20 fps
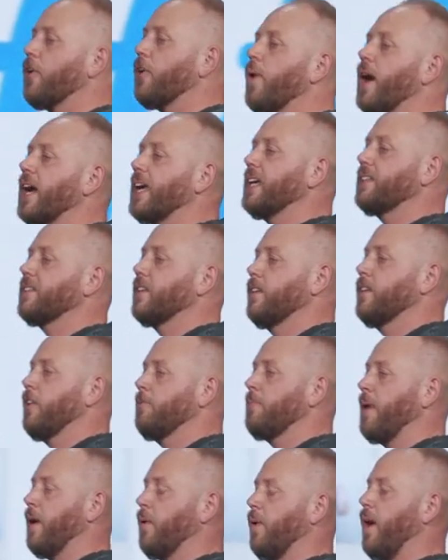do I get to know
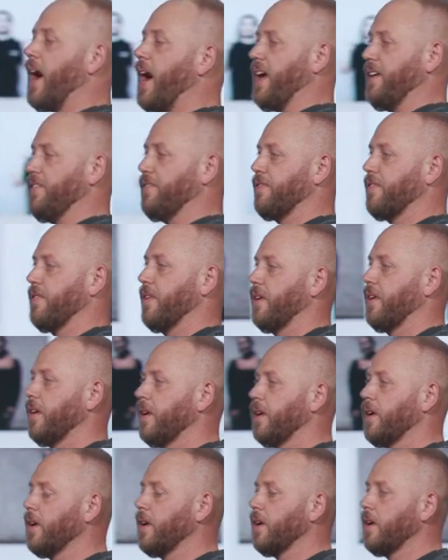my wife?
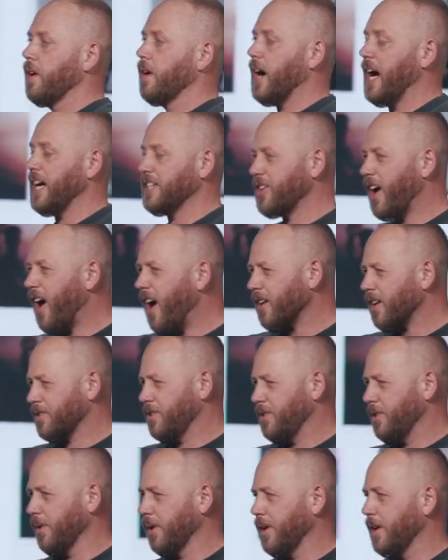I talk
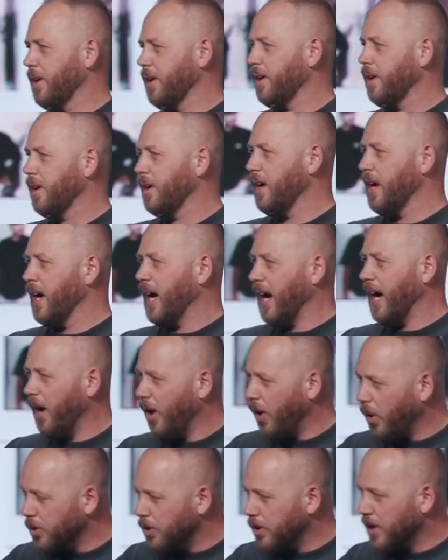to her. I
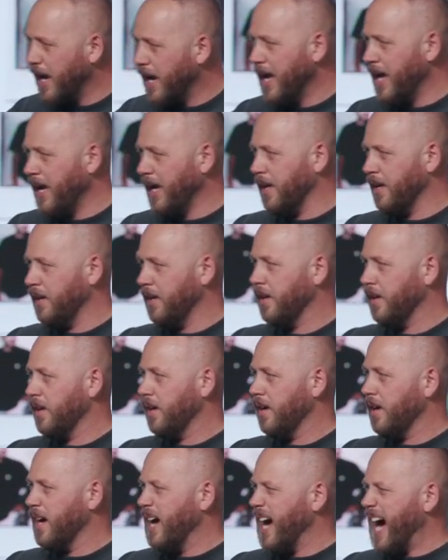hold her hand.
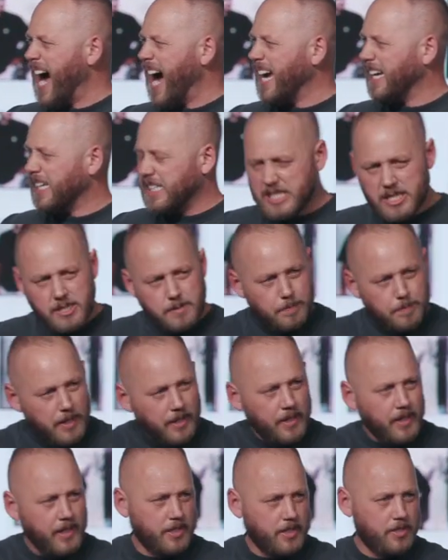I
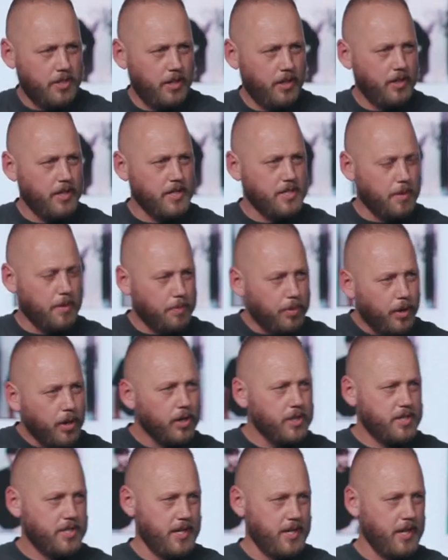experience her as a
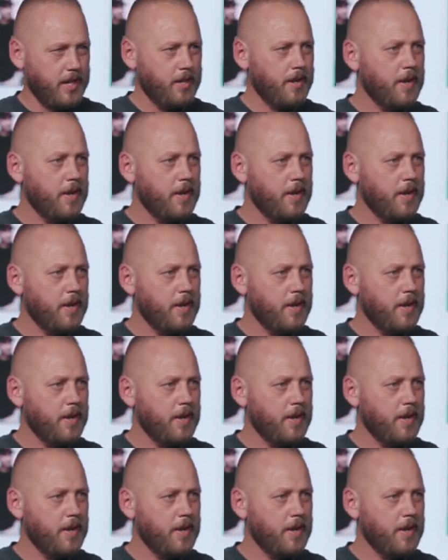person.